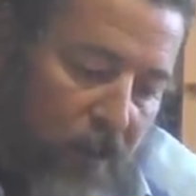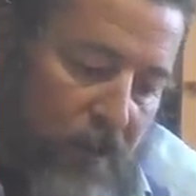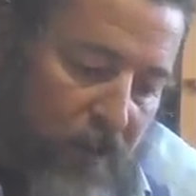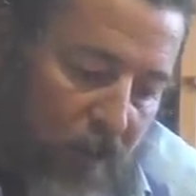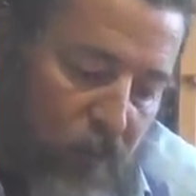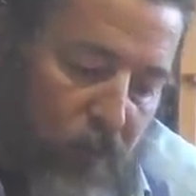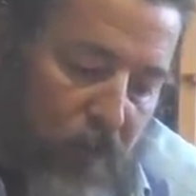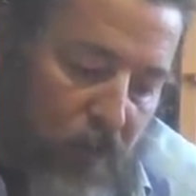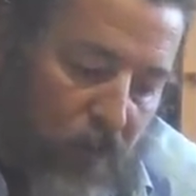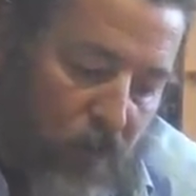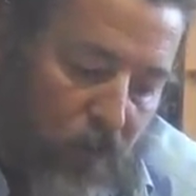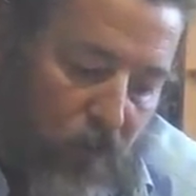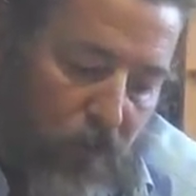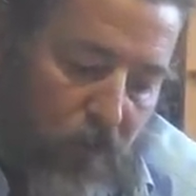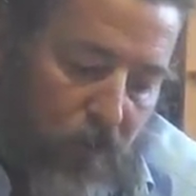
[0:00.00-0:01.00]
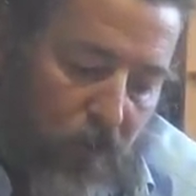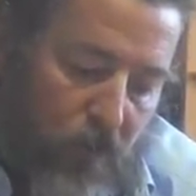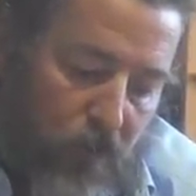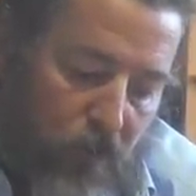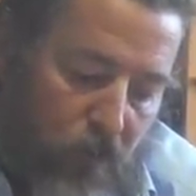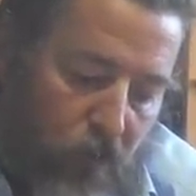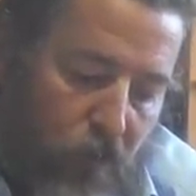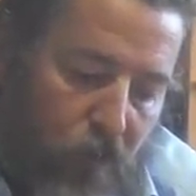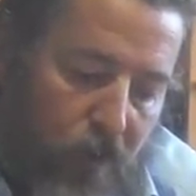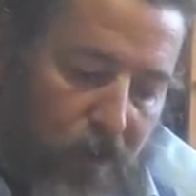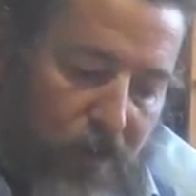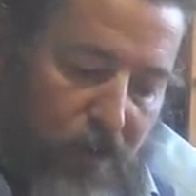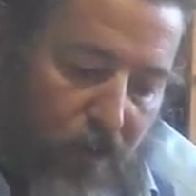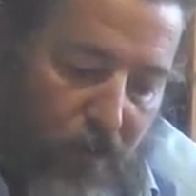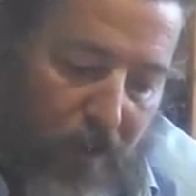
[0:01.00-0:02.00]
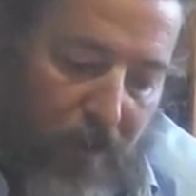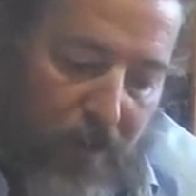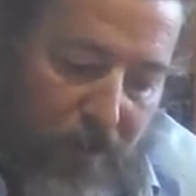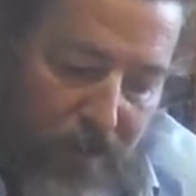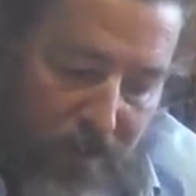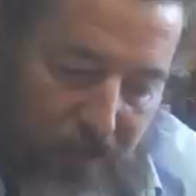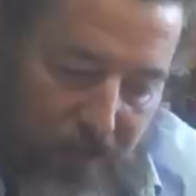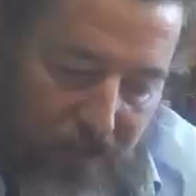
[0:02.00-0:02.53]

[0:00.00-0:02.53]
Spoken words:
That what is great is